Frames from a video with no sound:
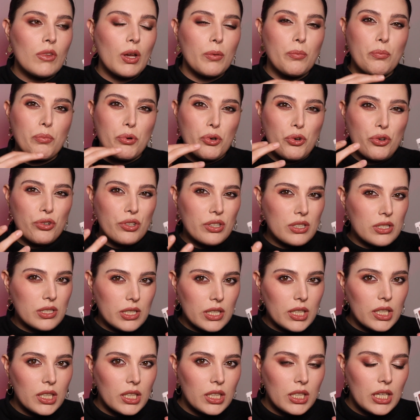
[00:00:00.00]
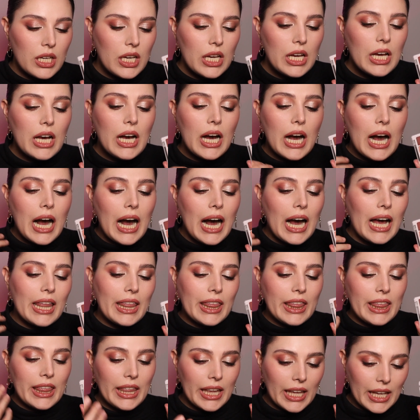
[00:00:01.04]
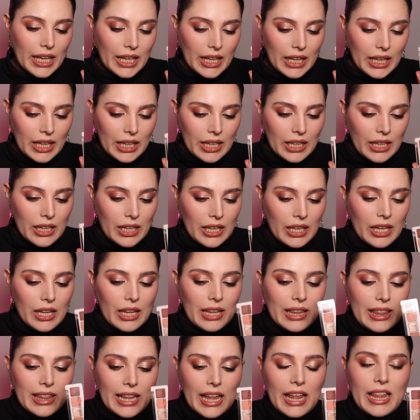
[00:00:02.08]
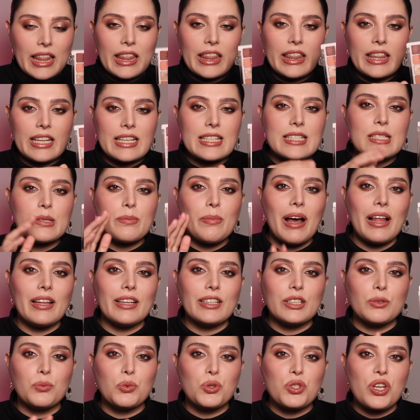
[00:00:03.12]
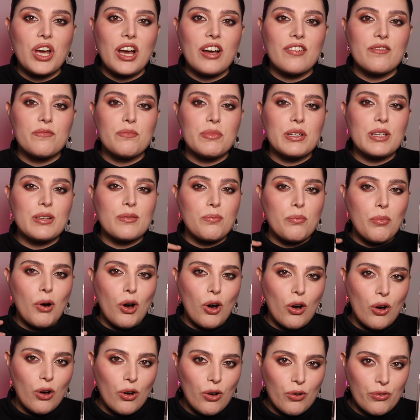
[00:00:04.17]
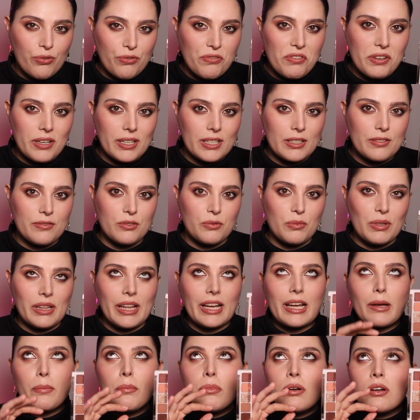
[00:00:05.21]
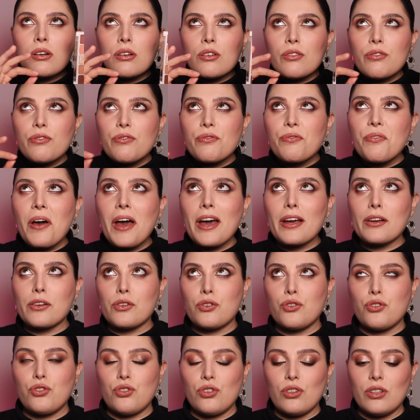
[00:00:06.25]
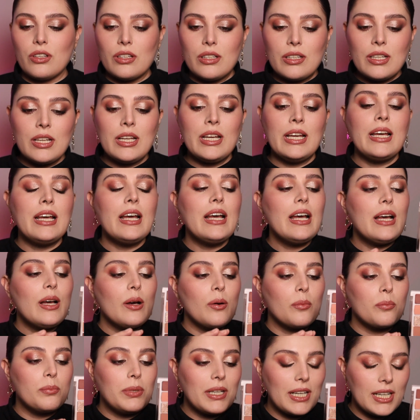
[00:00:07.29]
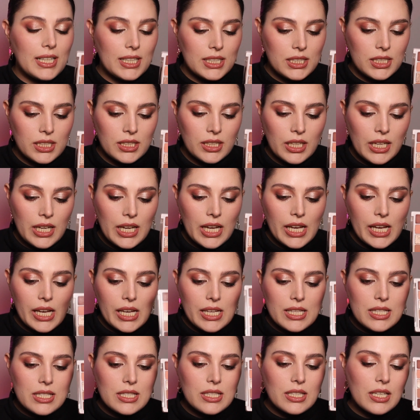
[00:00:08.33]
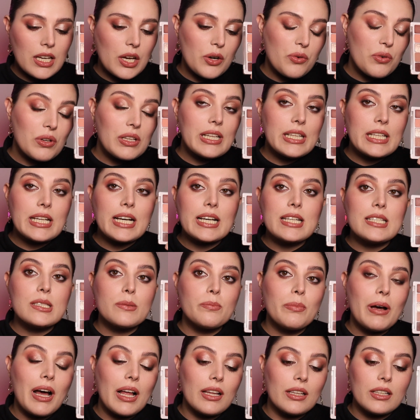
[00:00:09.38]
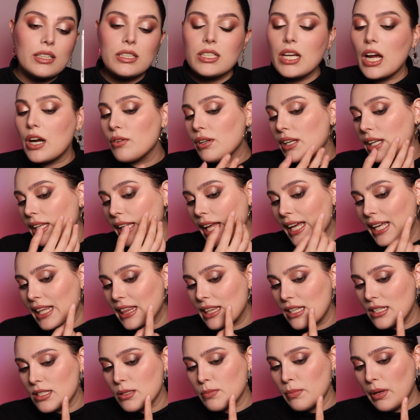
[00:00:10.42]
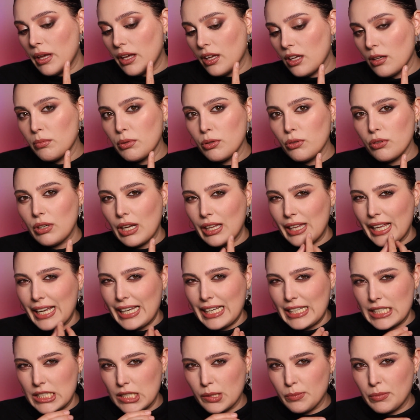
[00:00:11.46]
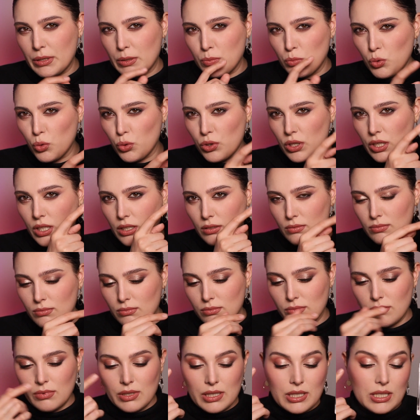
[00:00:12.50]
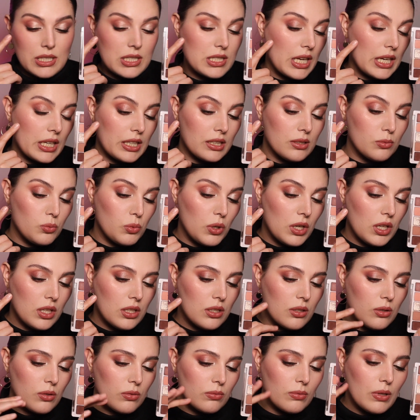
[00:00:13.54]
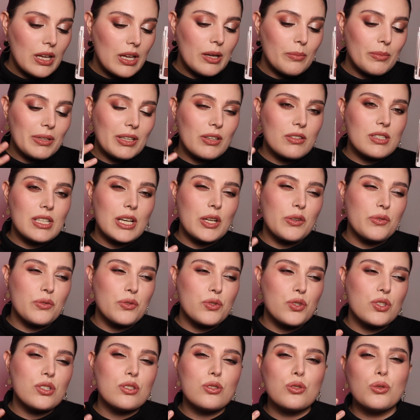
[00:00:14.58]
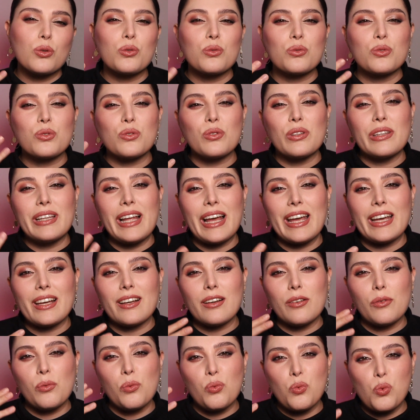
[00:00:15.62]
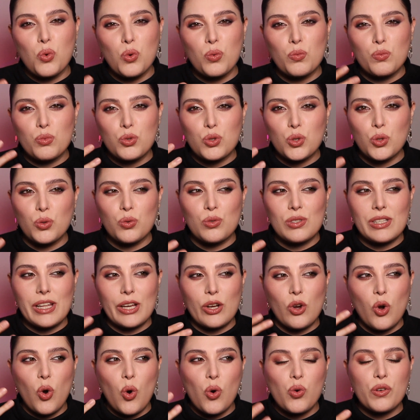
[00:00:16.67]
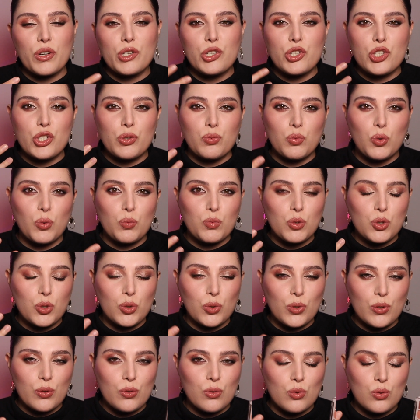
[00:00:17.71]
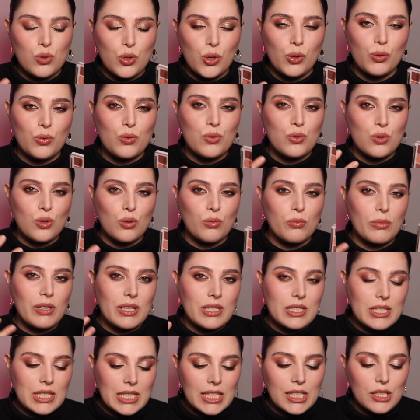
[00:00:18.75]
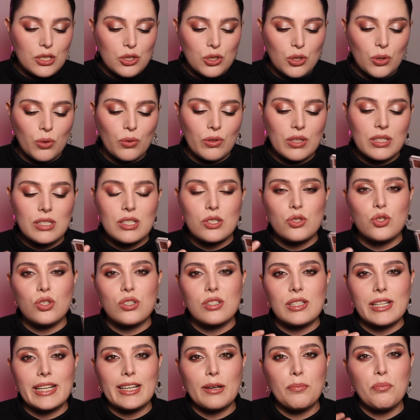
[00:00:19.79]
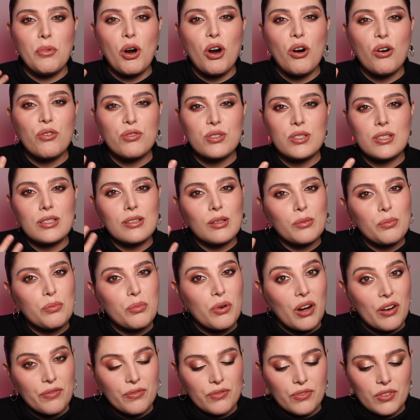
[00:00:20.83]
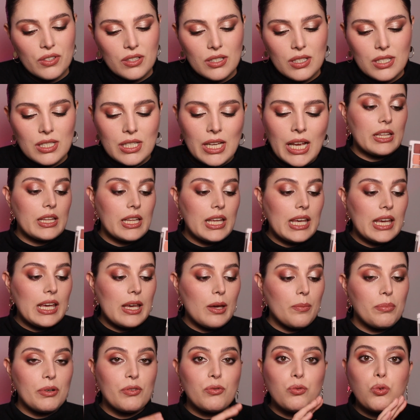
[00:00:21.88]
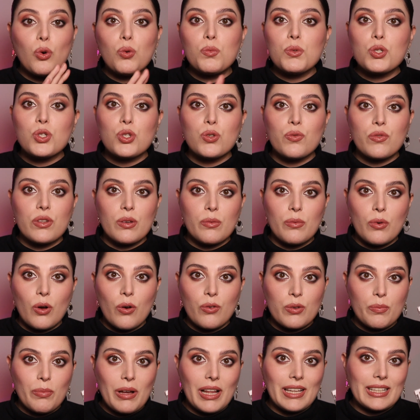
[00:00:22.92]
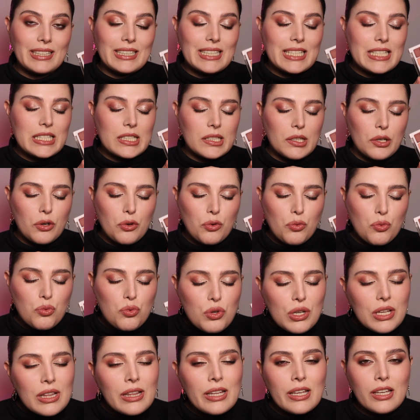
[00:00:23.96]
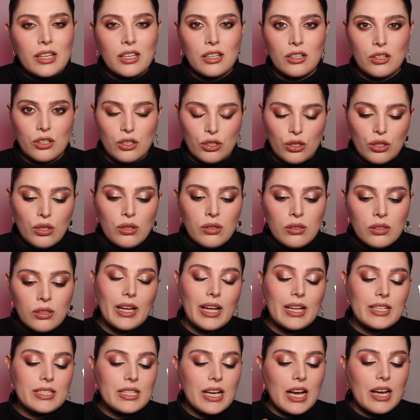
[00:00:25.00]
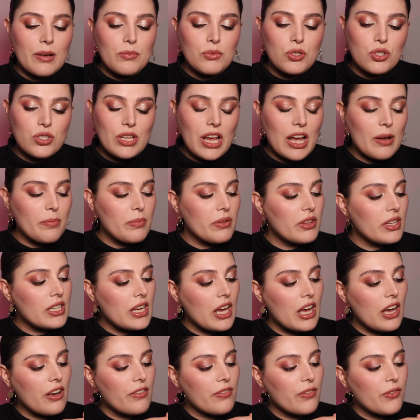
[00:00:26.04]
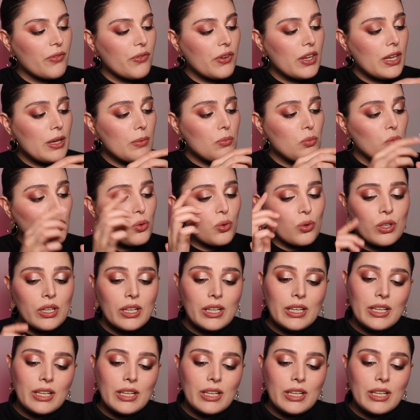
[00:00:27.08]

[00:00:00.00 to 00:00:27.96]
burgundy, I think then this palette would have been perfect for me, like perfection. But it's a really nice palette. I really like this makeup look. I like it a little bit more than the second one because I just don't like warm tones, like orangey warm tones on my skin tone. This is just like a personal preference. The performance of the palette is really good, and I'm just happy that I have 3 more